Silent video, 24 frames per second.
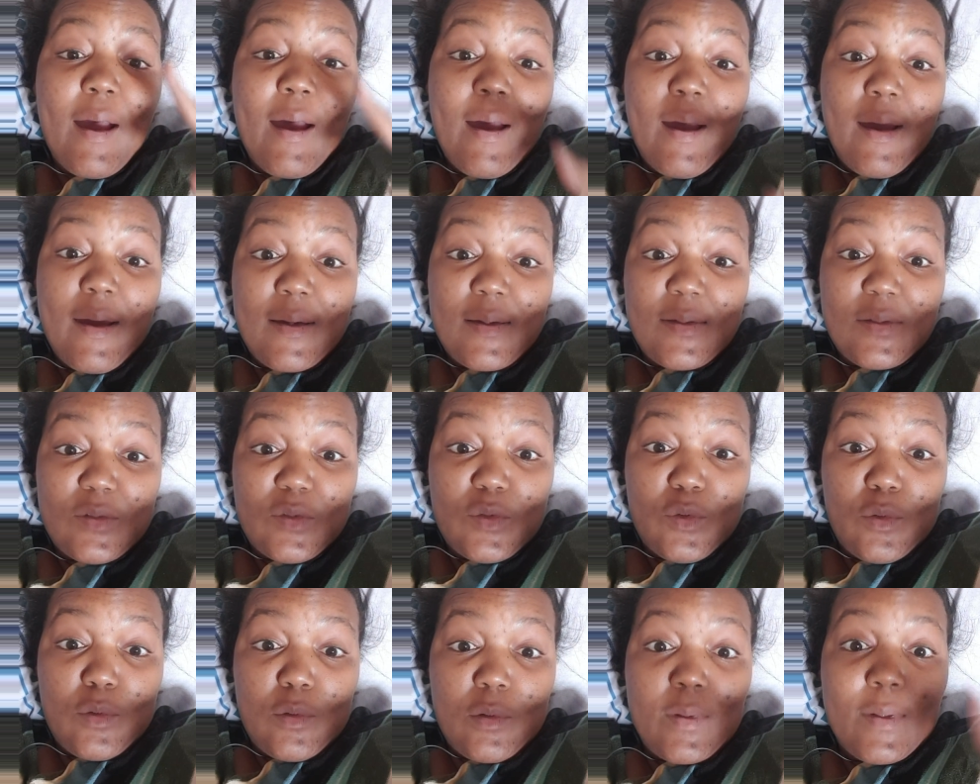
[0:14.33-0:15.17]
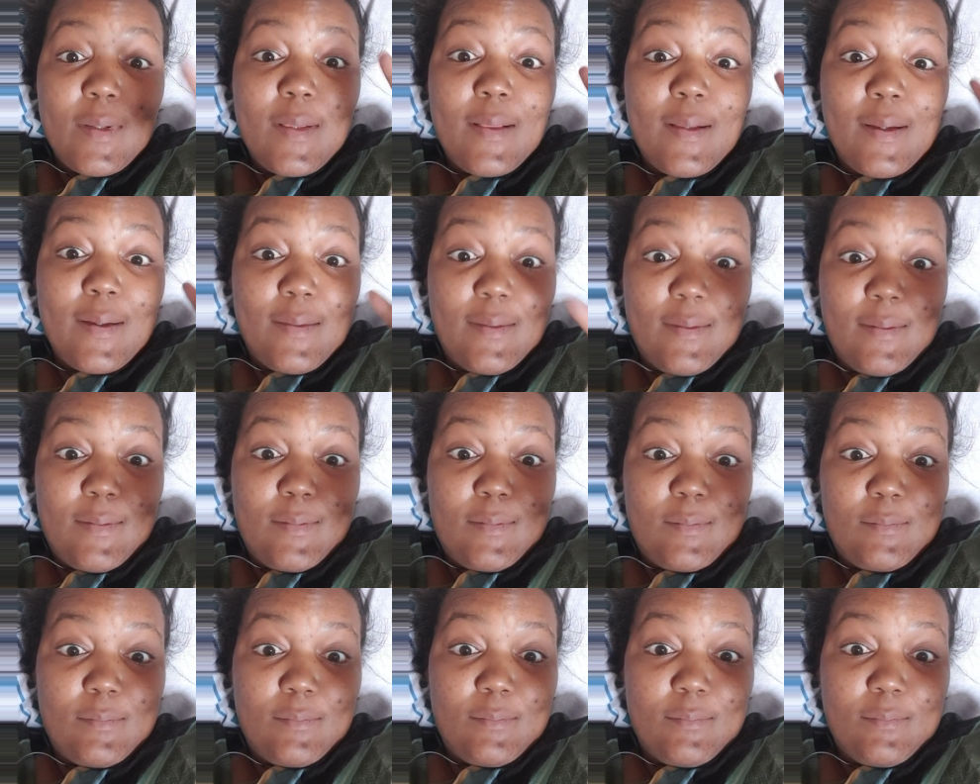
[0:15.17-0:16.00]
I saw a lady,
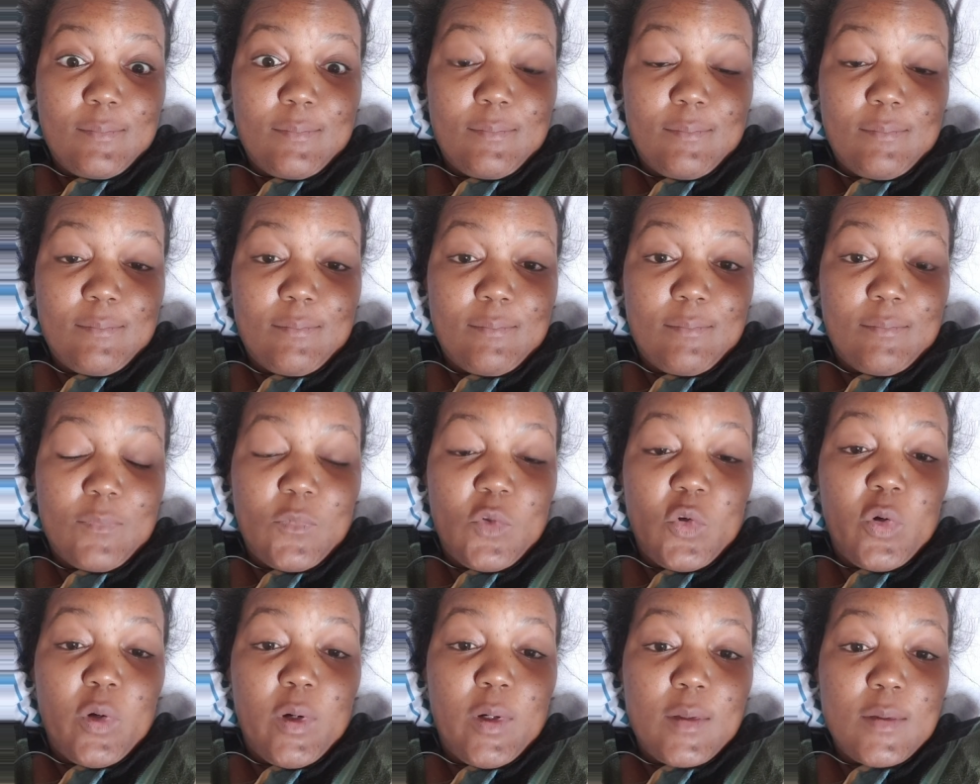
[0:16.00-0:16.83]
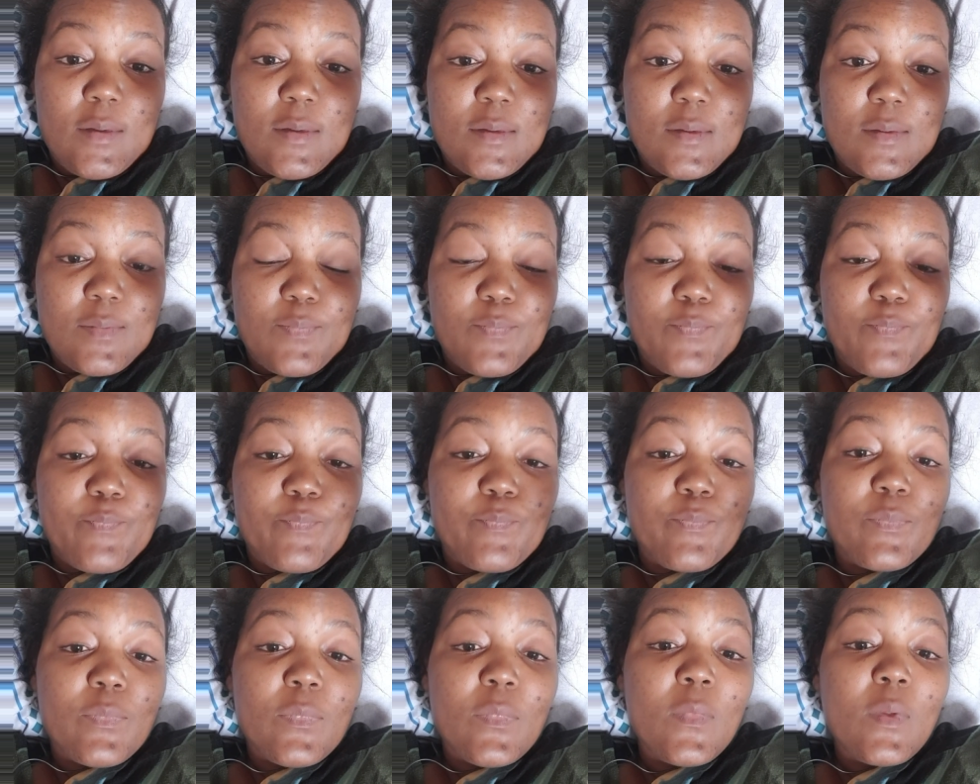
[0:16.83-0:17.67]
right,
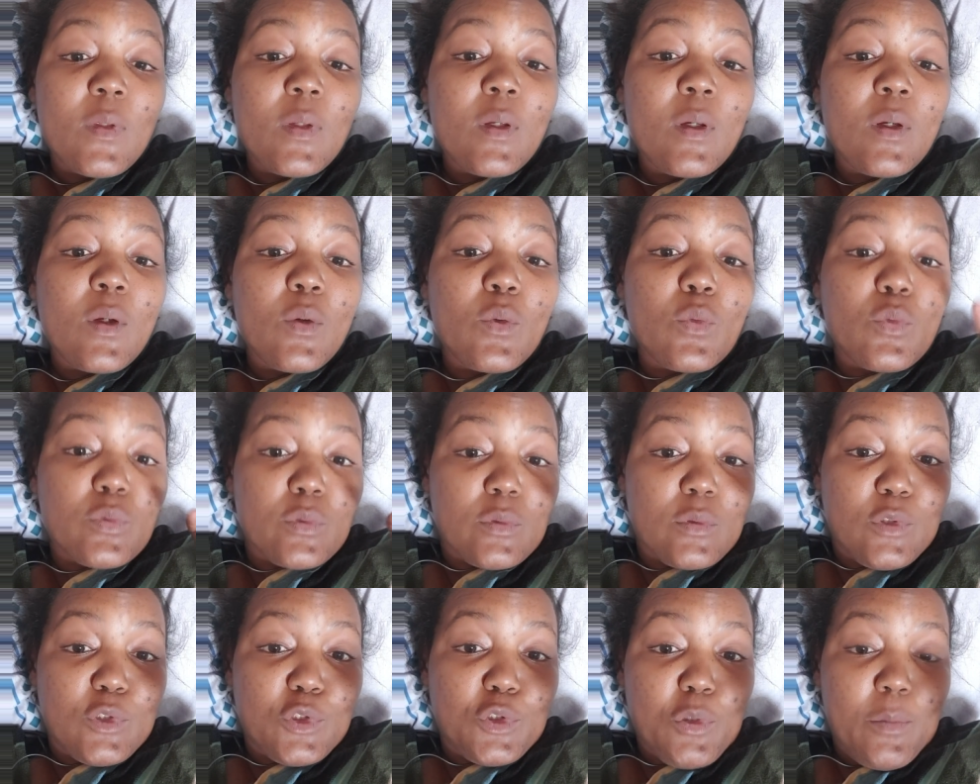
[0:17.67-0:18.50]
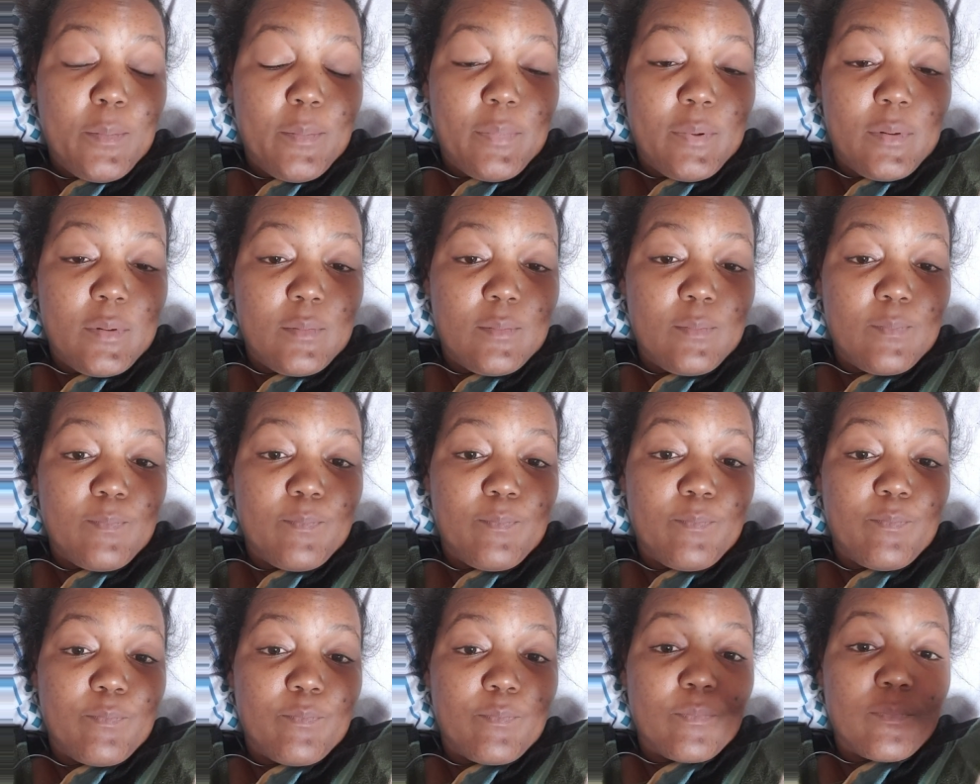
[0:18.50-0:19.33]
go to the shop
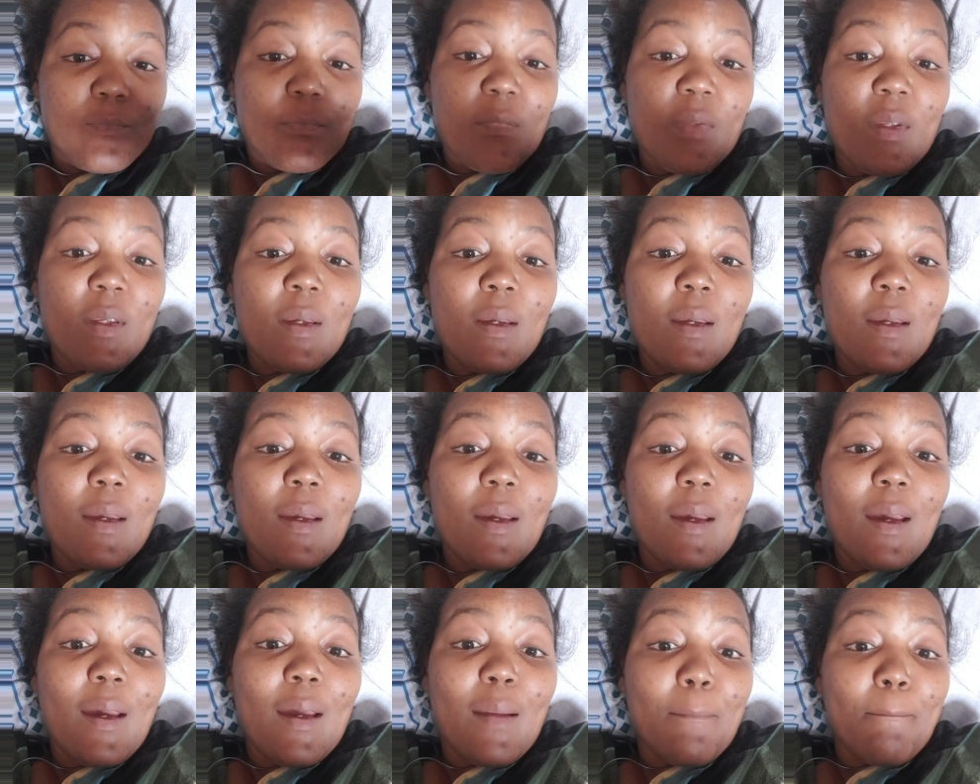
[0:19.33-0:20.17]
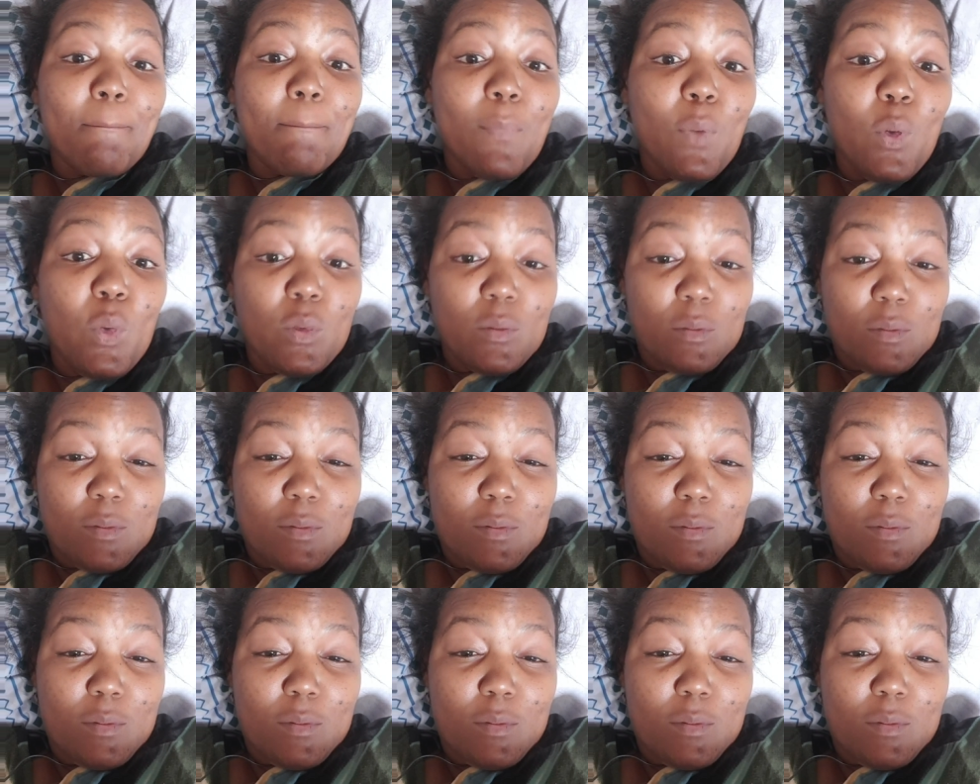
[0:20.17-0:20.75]
and bought